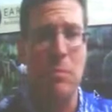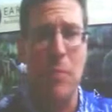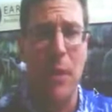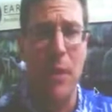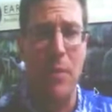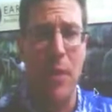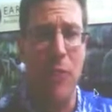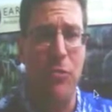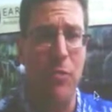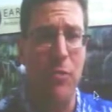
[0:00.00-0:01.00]

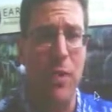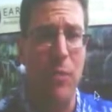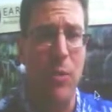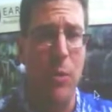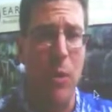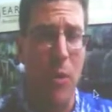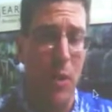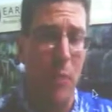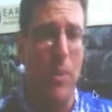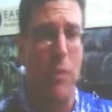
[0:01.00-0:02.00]
is just give you a
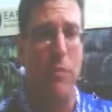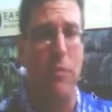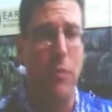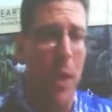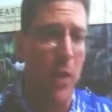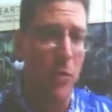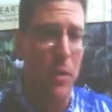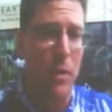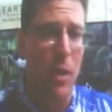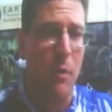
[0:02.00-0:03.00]
little bit of
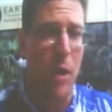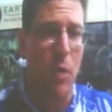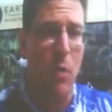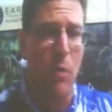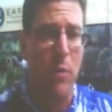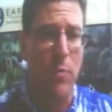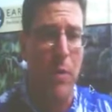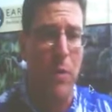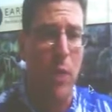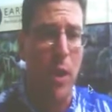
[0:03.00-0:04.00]
information about what we've
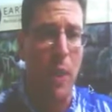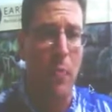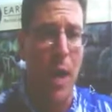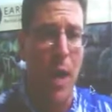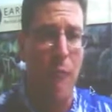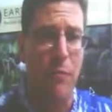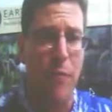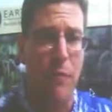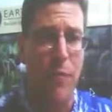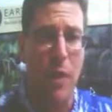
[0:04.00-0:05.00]
been doing on behalf
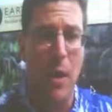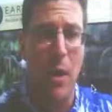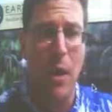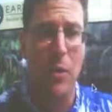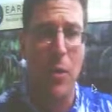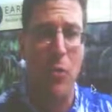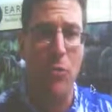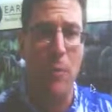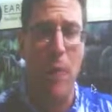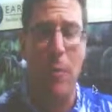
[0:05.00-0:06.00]
of the
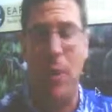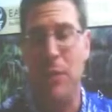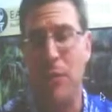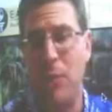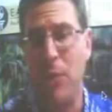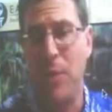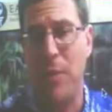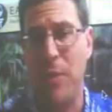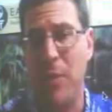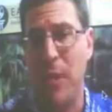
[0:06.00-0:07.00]
Ocean Mammal Institute
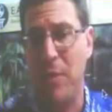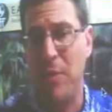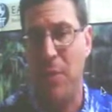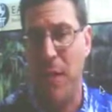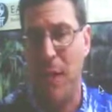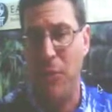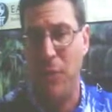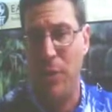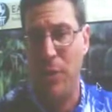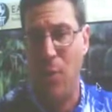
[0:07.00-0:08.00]
in this latest
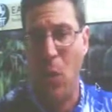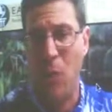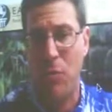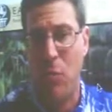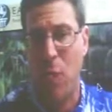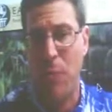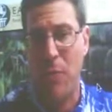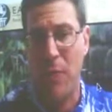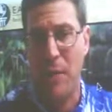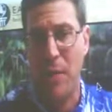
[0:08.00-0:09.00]
litigation. We're also
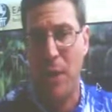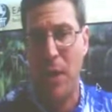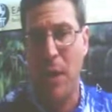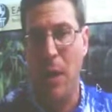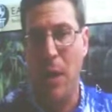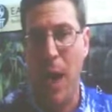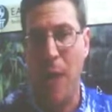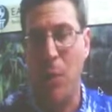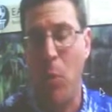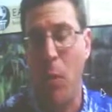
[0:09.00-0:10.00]
representing
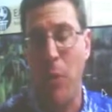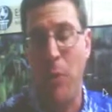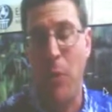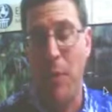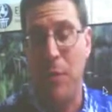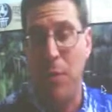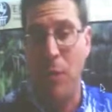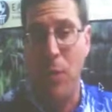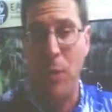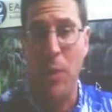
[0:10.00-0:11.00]
Animal Welfare
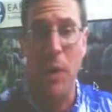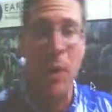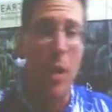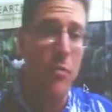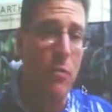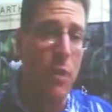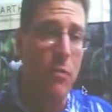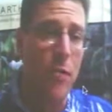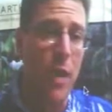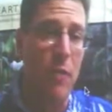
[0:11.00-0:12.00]
Institute,
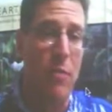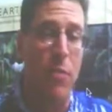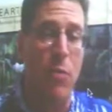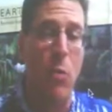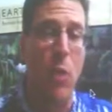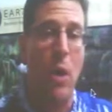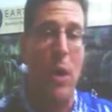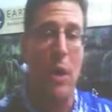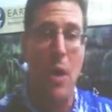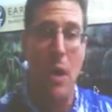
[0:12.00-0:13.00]
Conservation Council for
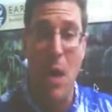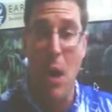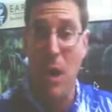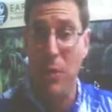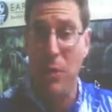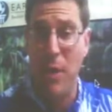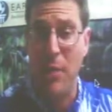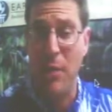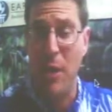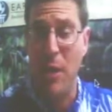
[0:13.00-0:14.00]
Hawaii, and
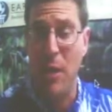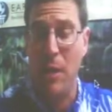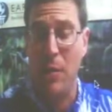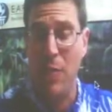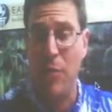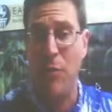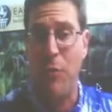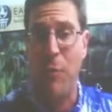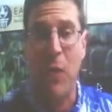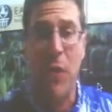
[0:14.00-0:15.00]
the Center
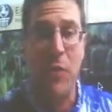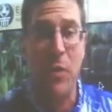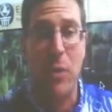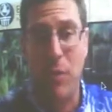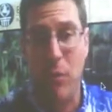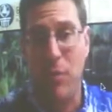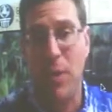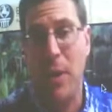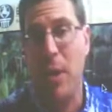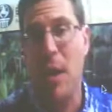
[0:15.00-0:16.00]
for Biological
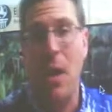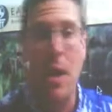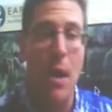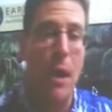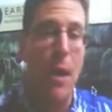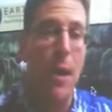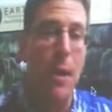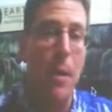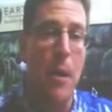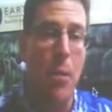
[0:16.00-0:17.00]
Diversity.
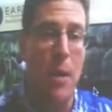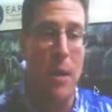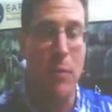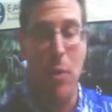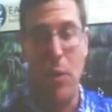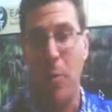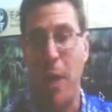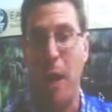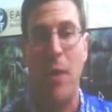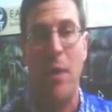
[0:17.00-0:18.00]
I want to give you a little
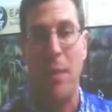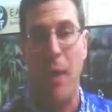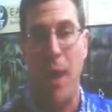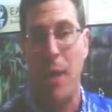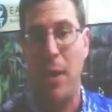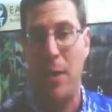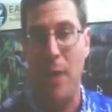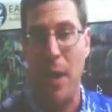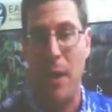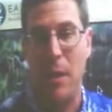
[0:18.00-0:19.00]
background on that,
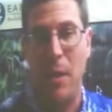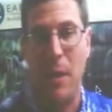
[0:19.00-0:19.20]
and then